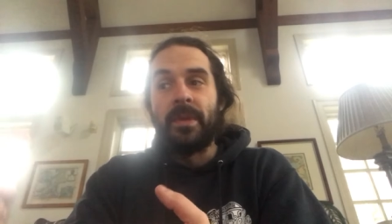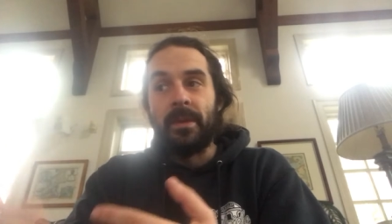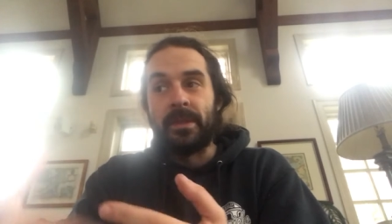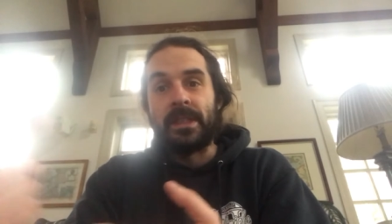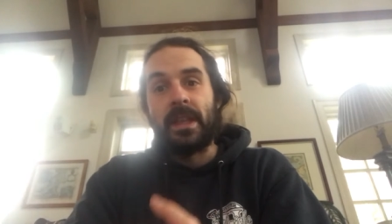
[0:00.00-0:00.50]
be
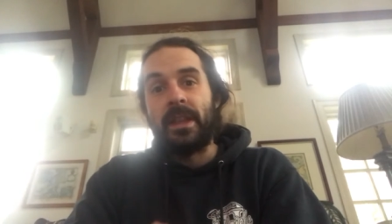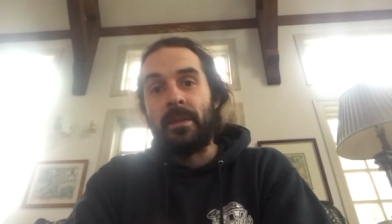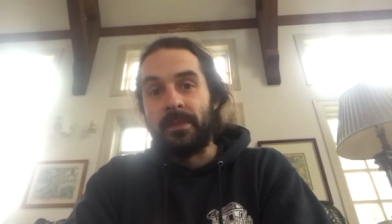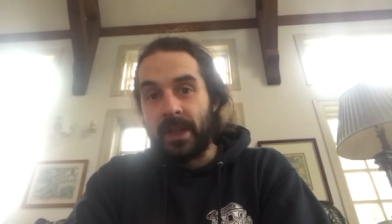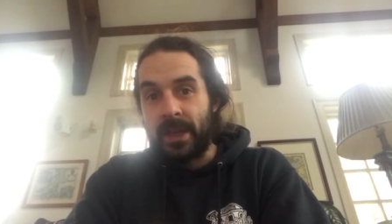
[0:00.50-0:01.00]
able to send
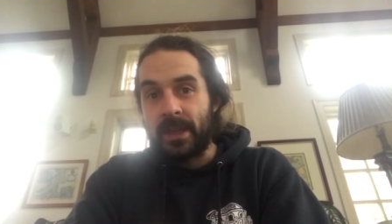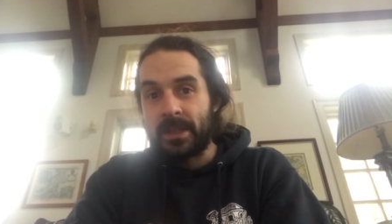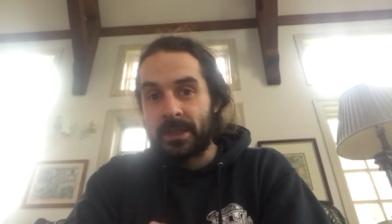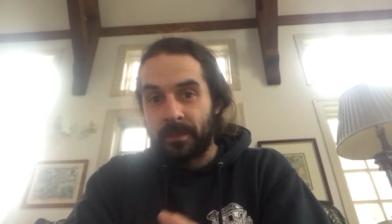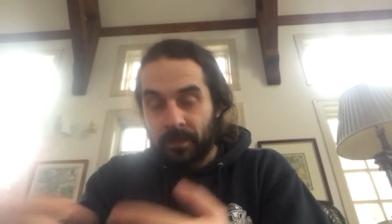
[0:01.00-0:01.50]
them
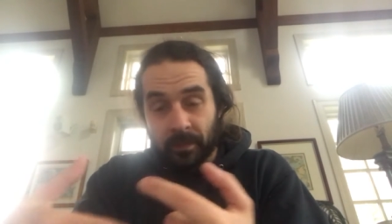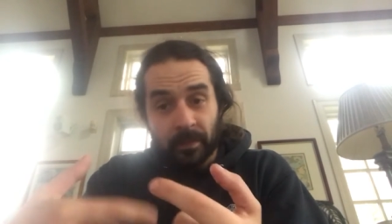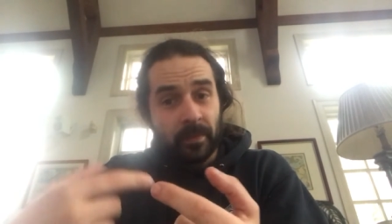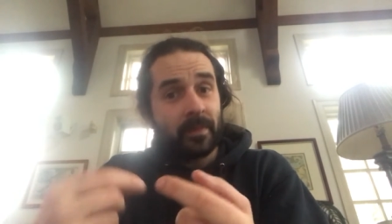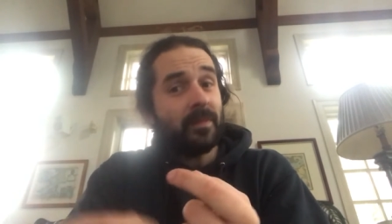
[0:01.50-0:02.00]
links
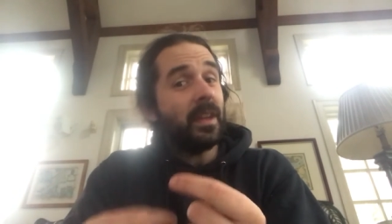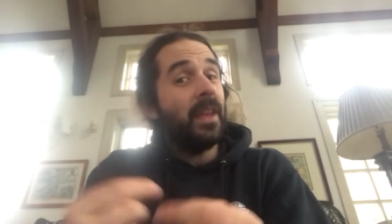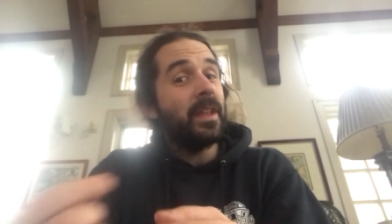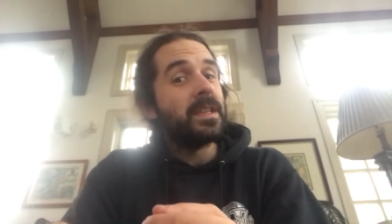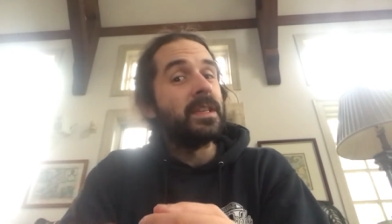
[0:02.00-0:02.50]

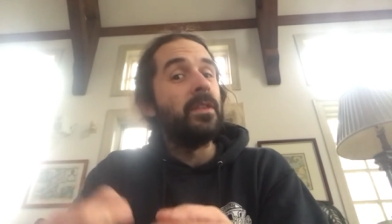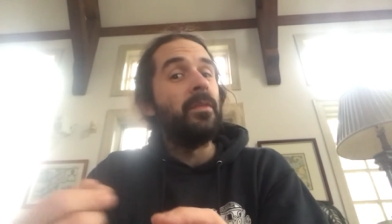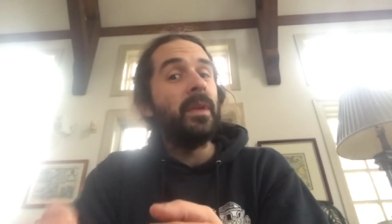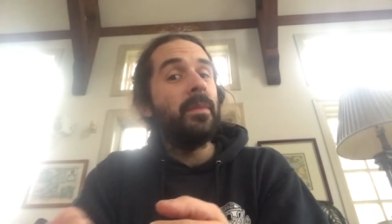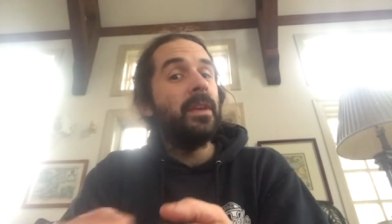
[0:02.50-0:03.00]
and then
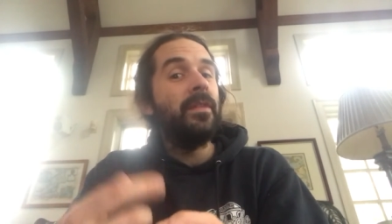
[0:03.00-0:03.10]
still maybe